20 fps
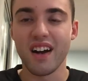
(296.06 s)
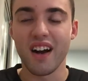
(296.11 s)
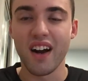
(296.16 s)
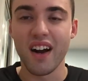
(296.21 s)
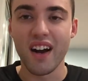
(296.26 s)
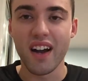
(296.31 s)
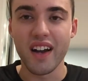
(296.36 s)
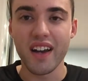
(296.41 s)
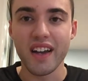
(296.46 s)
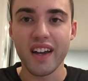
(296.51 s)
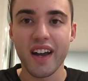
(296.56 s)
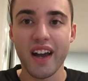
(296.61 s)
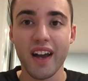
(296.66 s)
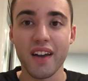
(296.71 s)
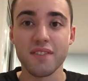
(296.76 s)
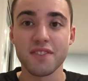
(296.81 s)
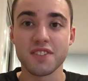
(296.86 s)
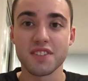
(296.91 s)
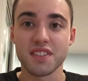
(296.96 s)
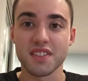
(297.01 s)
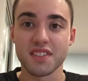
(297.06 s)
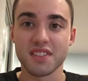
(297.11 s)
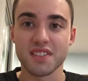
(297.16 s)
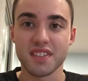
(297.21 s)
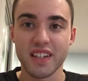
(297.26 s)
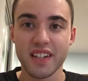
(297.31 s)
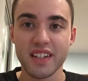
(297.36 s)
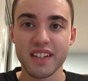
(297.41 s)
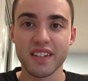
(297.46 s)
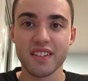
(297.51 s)
I have
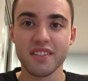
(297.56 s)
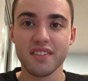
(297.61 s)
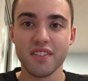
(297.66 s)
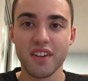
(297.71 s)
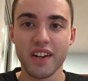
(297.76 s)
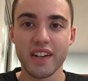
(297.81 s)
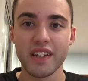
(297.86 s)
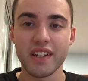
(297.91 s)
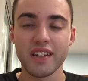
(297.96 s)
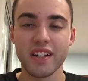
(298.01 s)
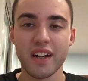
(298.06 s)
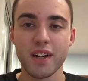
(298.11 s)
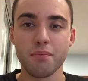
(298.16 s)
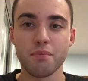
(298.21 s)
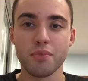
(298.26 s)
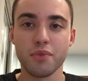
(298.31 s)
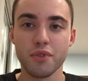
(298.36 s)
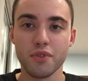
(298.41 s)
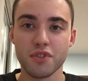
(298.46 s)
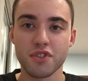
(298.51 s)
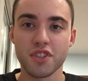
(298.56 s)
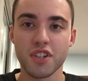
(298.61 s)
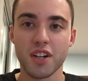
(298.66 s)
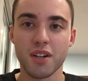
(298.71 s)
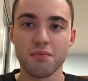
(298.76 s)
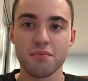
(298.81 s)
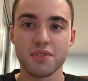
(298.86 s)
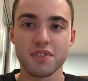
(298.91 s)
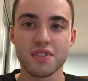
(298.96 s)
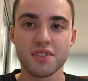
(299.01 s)
succeeded 99 push
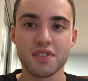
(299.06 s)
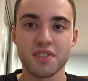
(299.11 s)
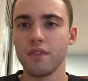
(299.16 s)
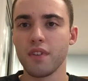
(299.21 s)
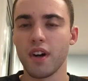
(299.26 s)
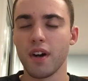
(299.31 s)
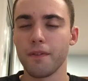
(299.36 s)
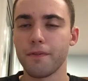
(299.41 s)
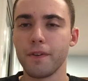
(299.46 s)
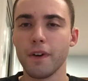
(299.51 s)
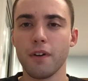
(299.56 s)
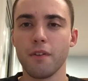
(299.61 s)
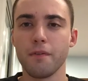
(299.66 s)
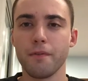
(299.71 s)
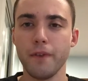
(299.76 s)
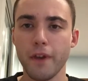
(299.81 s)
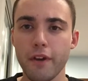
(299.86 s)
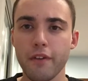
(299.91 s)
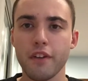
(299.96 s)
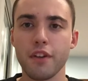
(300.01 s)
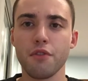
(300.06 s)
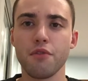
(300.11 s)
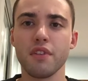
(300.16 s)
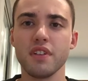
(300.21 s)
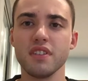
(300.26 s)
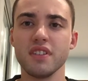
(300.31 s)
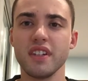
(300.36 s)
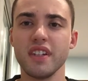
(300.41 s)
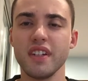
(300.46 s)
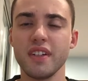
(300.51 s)
ups. I felt very
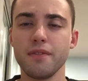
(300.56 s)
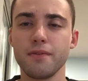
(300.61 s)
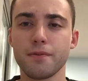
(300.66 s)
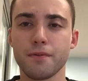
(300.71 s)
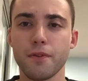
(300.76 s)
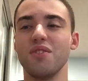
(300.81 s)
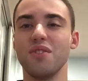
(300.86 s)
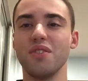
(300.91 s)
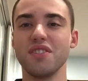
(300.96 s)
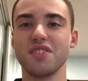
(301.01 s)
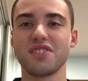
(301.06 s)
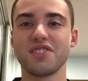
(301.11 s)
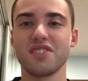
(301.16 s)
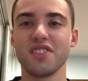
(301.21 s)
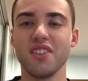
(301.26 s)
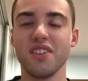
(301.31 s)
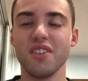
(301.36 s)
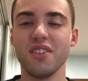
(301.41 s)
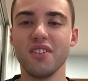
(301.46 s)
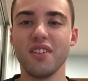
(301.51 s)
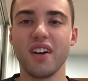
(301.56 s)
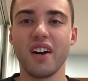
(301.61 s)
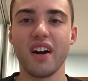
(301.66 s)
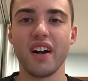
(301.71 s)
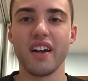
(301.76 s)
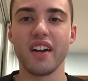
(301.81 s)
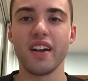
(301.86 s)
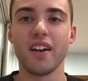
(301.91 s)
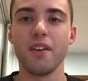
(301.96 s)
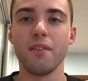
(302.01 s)
relieved. Also,
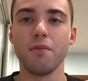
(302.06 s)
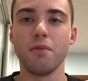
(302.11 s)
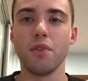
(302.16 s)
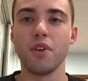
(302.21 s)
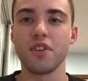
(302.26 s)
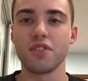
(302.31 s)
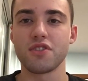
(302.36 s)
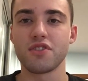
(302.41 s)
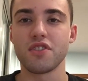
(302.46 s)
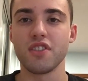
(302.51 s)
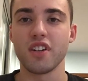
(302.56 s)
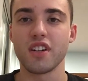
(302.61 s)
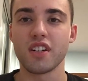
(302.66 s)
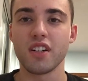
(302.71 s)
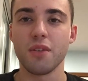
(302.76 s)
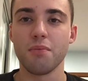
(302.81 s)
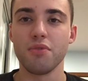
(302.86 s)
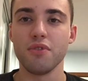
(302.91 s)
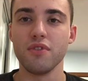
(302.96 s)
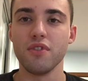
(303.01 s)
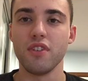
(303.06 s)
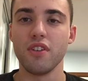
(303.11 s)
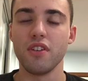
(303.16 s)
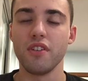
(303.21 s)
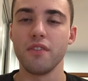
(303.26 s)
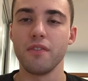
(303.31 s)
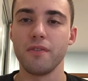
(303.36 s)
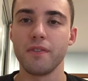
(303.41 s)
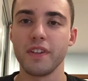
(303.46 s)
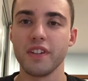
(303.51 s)
I have watched a couple
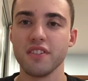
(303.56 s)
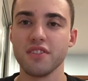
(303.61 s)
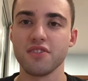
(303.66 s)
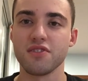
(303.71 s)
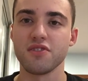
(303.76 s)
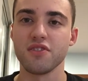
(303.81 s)
of his